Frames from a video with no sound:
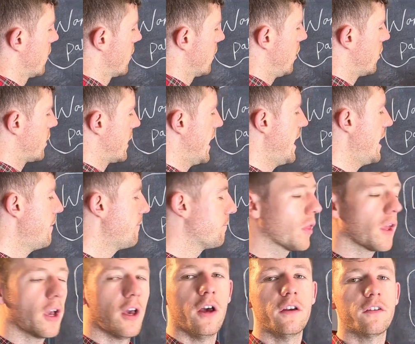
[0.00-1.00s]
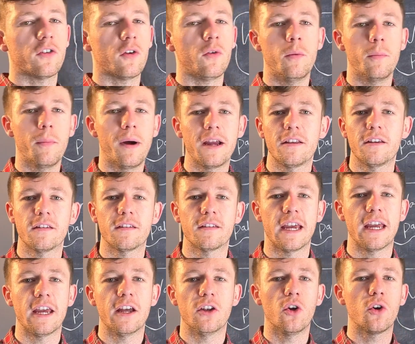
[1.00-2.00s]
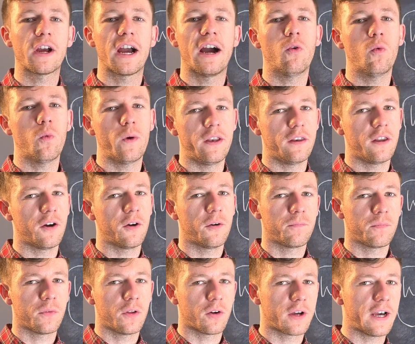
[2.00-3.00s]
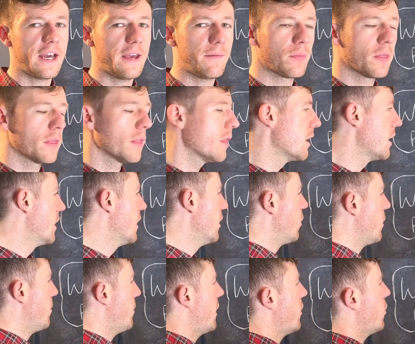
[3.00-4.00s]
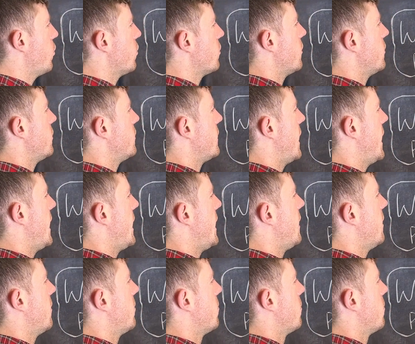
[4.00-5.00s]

Okay, so we might just say look out window. Okay, we might also say